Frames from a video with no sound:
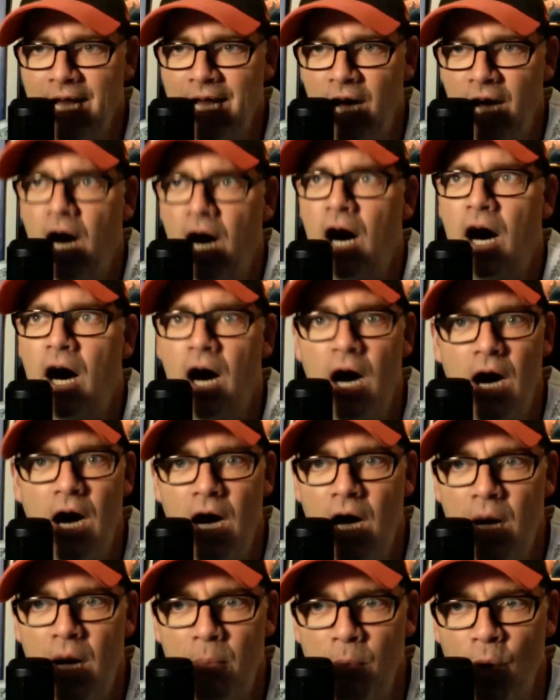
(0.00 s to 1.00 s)
that,
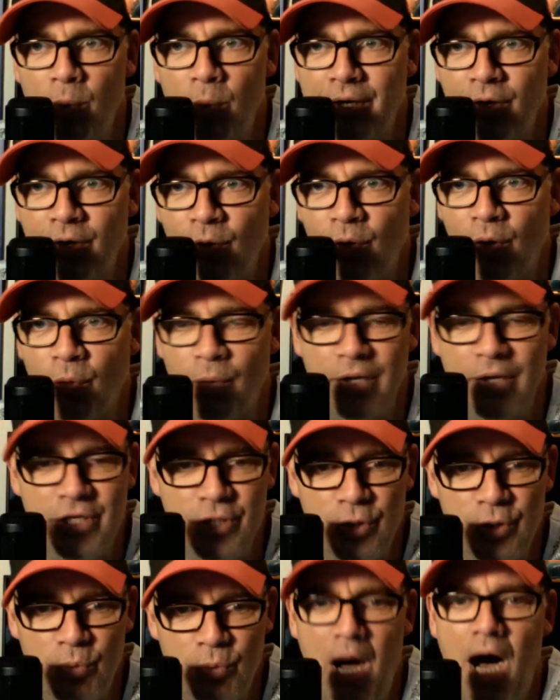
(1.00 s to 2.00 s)
aha moment, or when
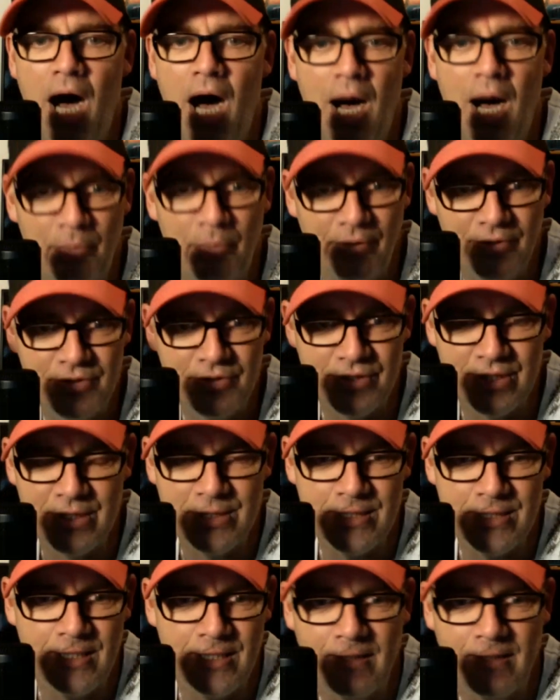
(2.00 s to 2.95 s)
you pop, as they say in